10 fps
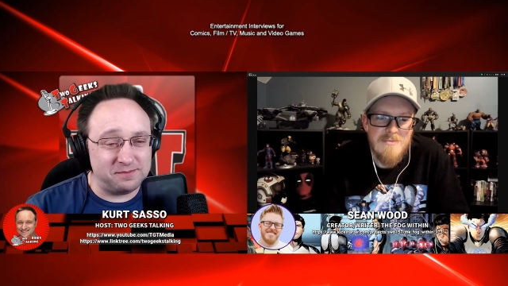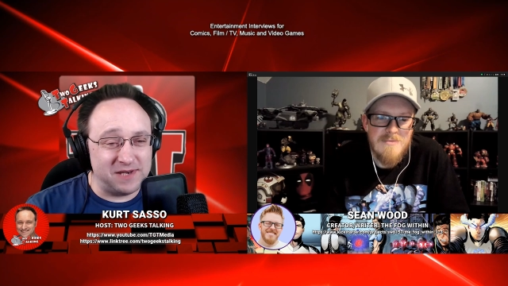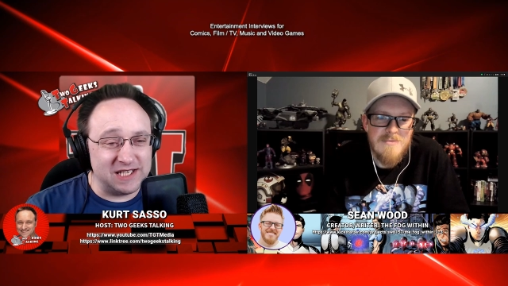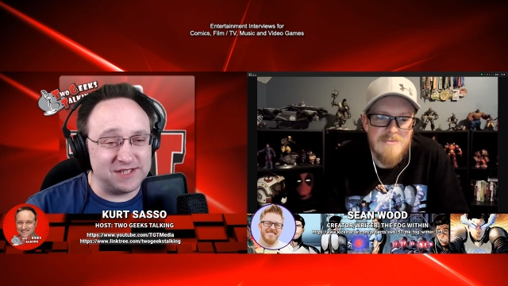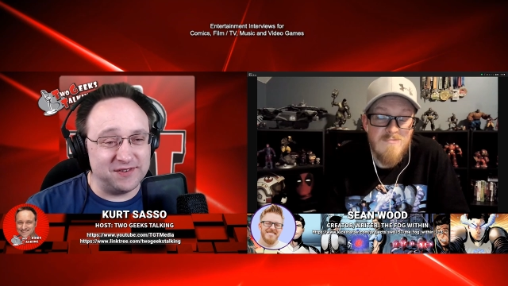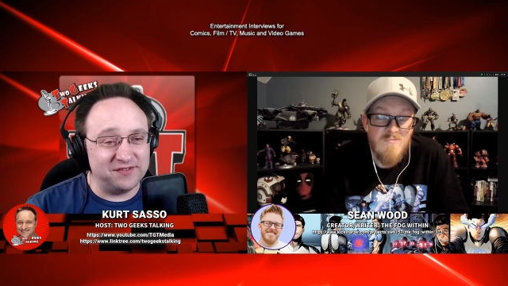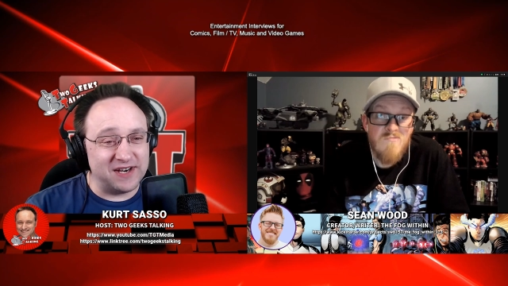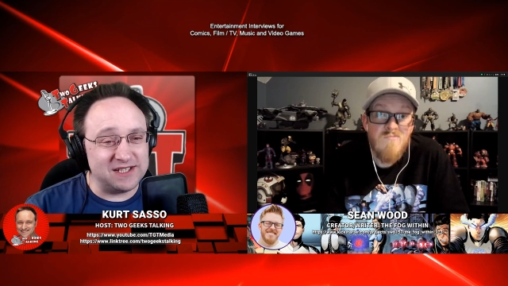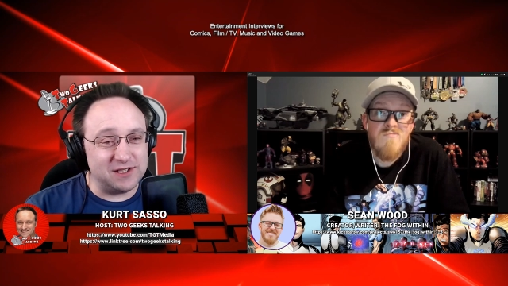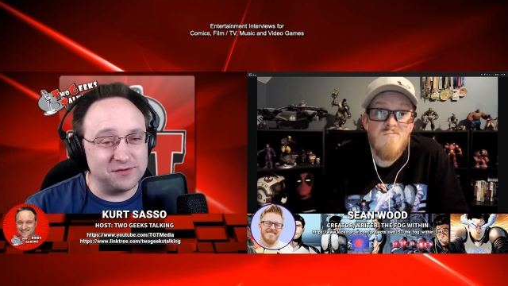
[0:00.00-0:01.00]
Speaker 1: piece of
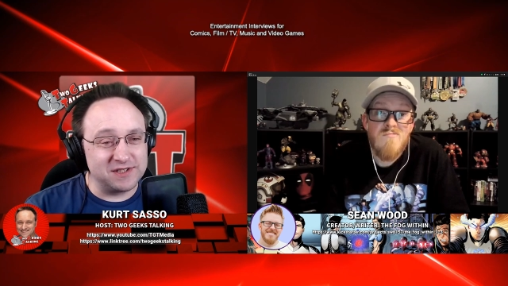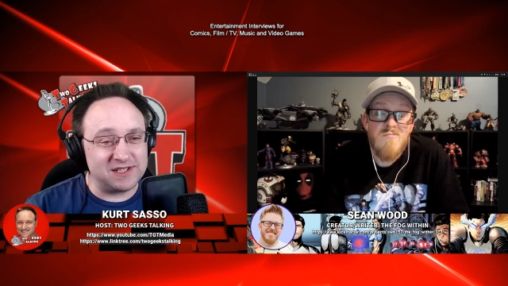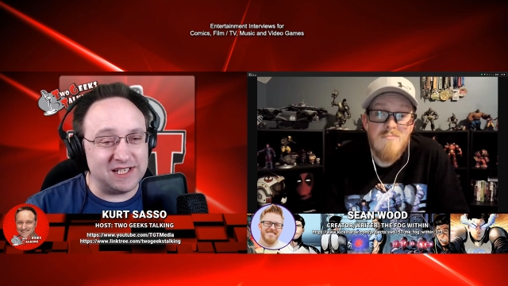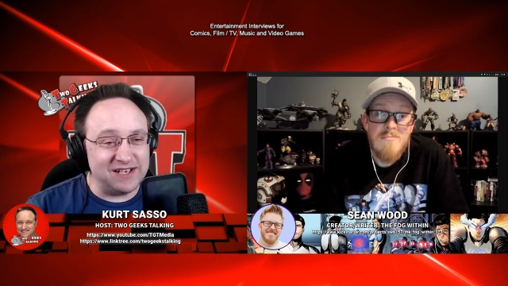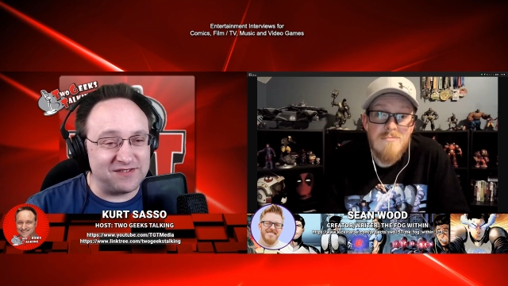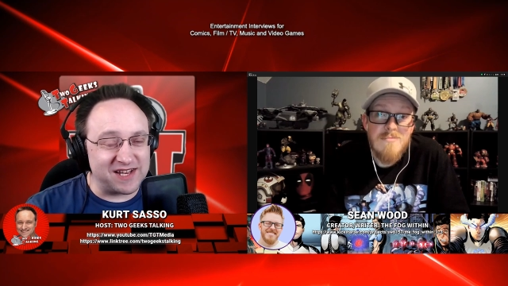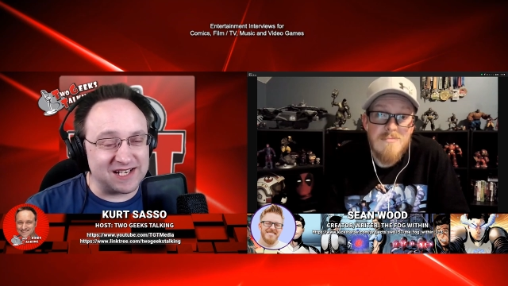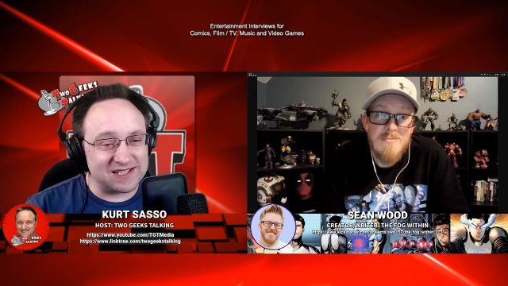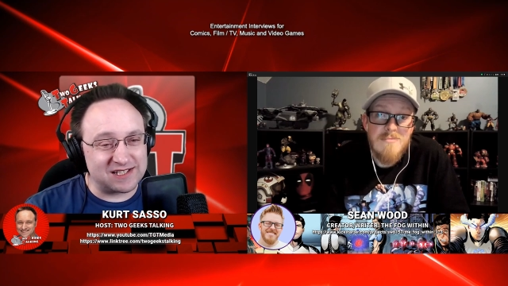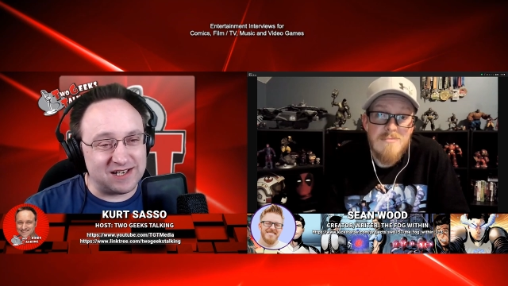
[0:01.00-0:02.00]
advice you've received that has
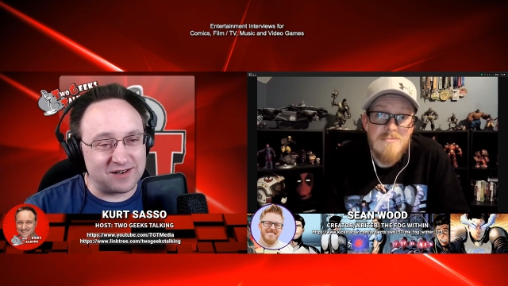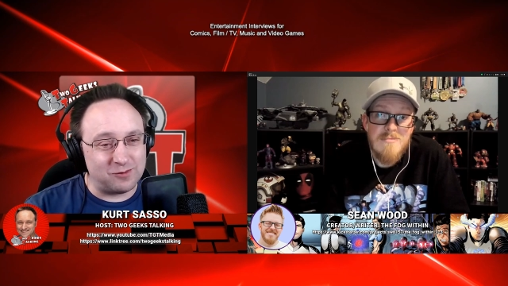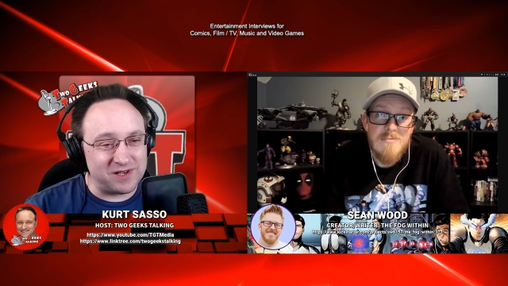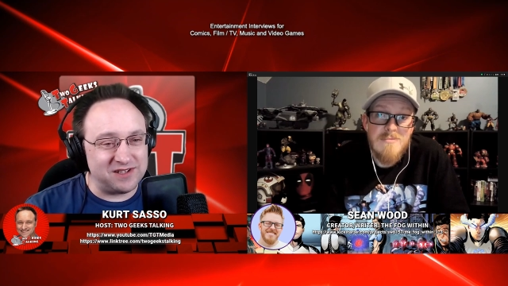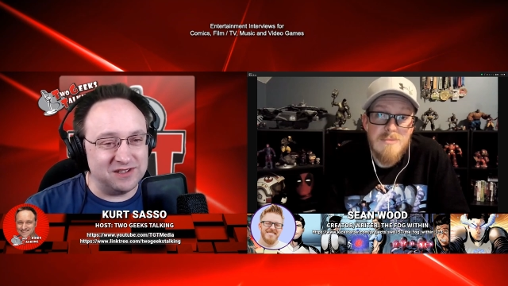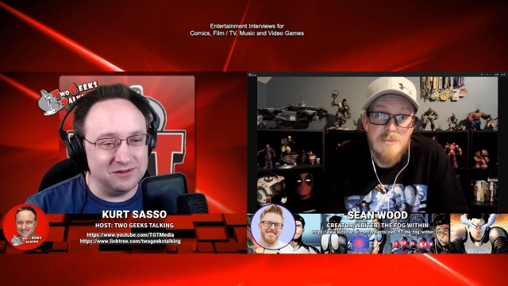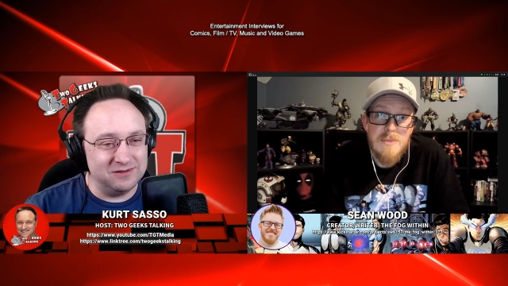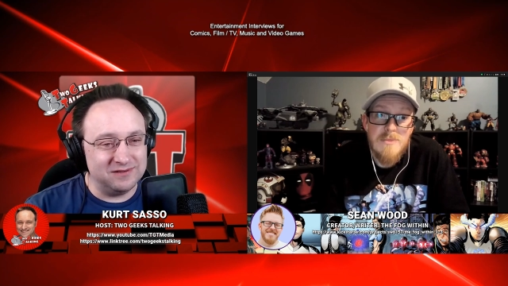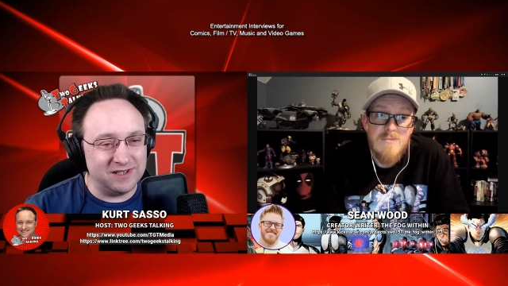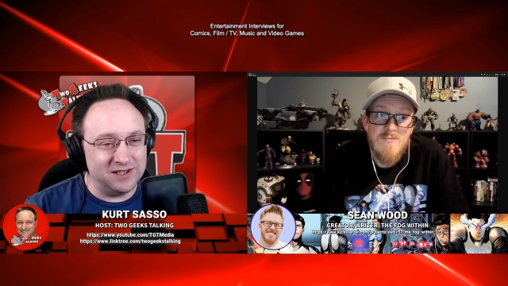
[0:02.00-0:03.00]
stuck with you
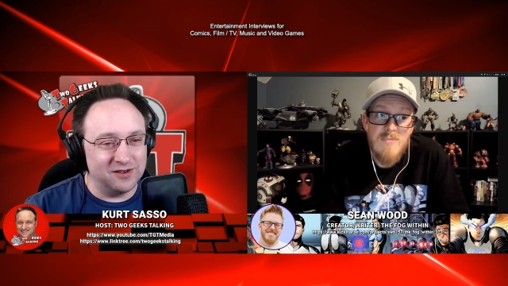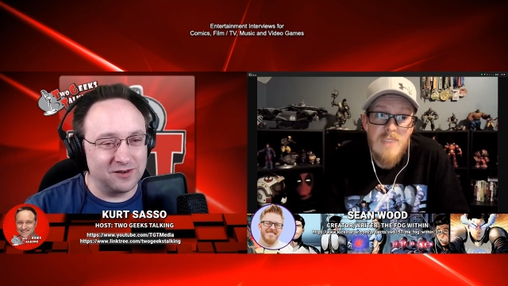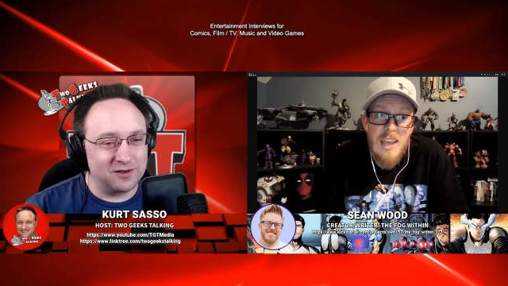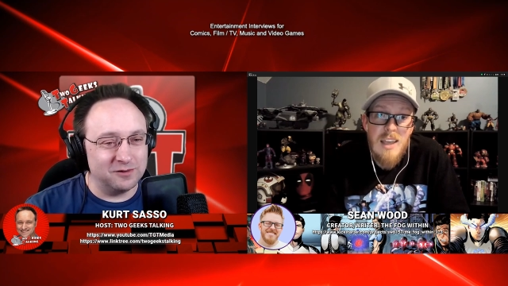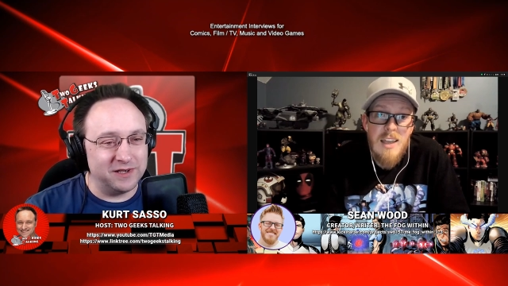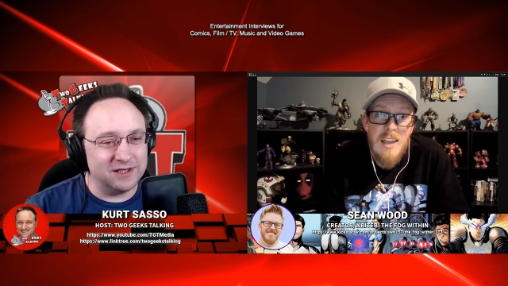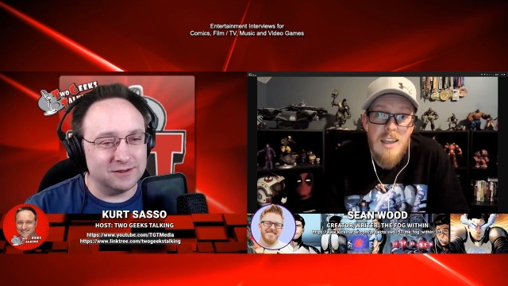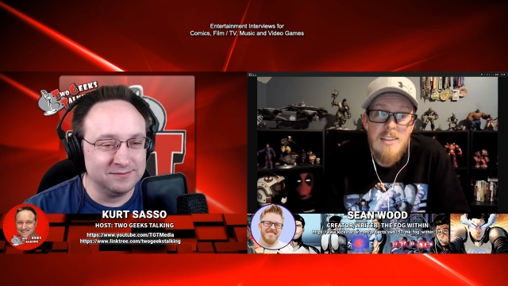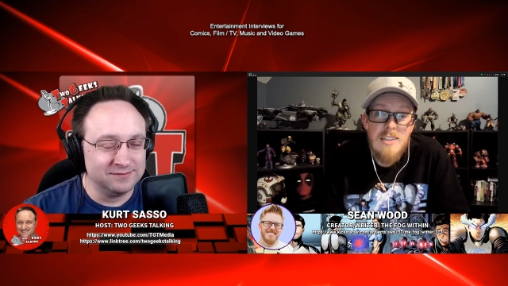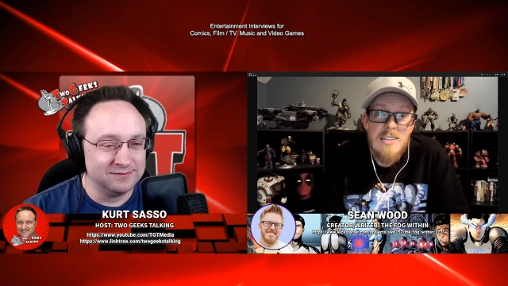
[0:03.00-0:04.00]
in your career?
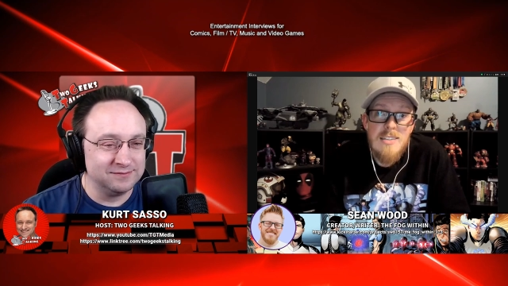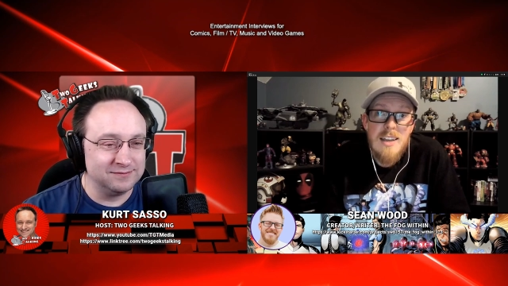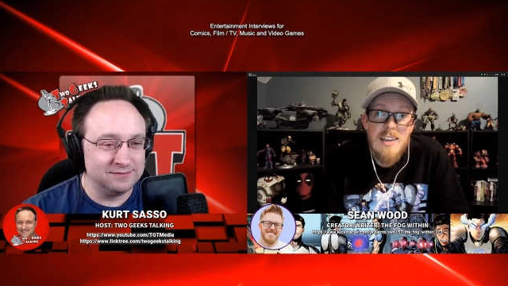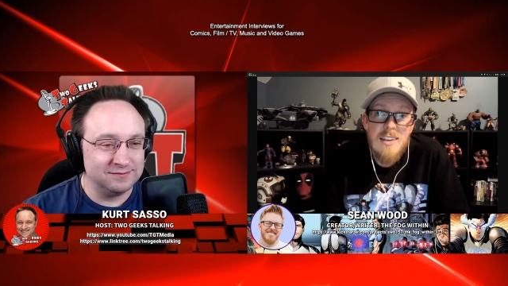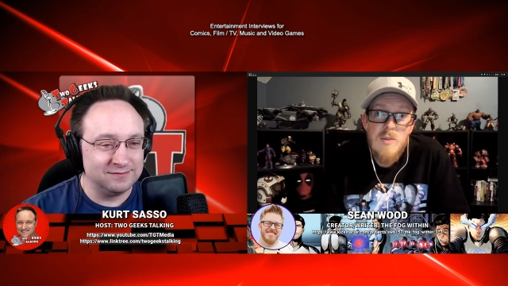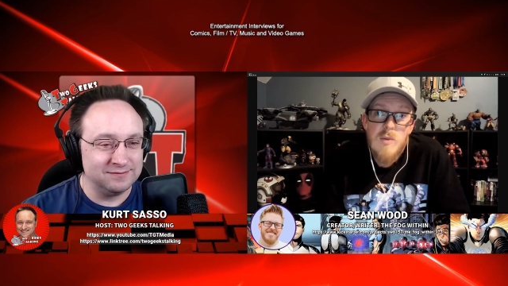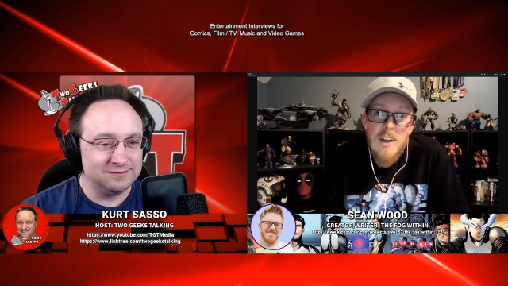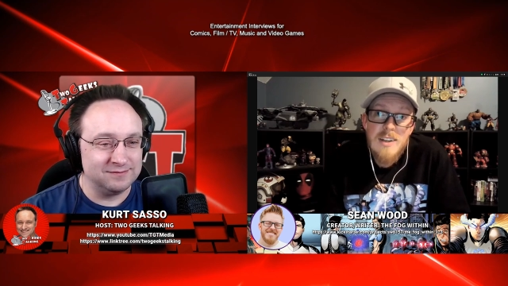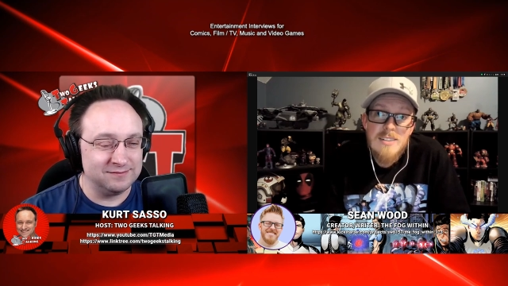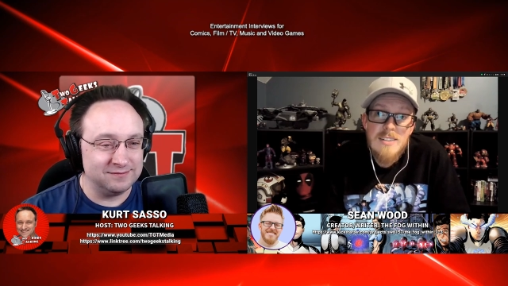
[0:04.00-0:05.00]
Speaker 2: The second
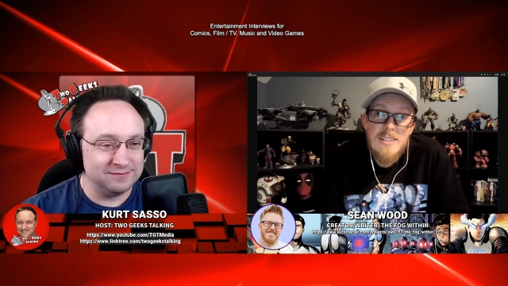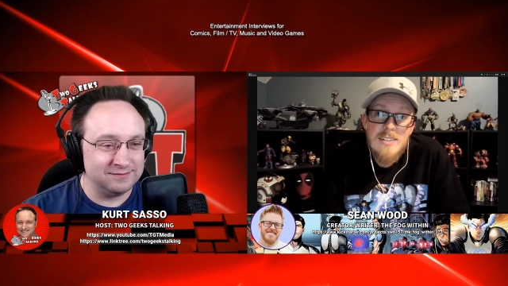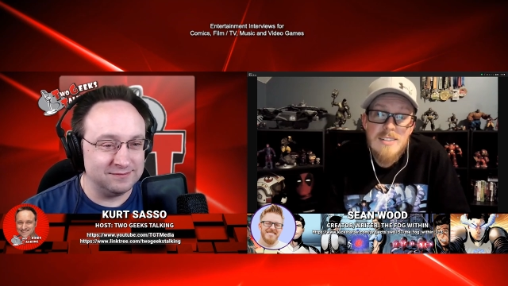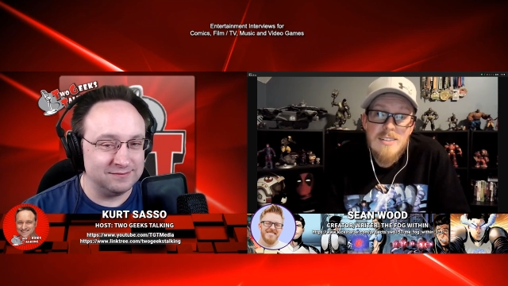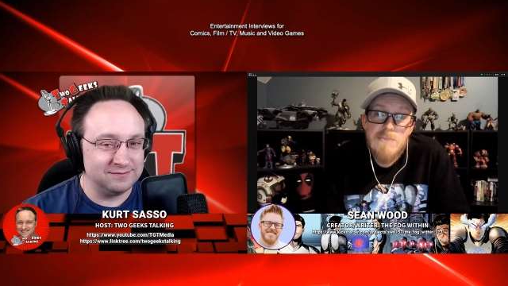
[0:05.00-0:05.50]
wisest.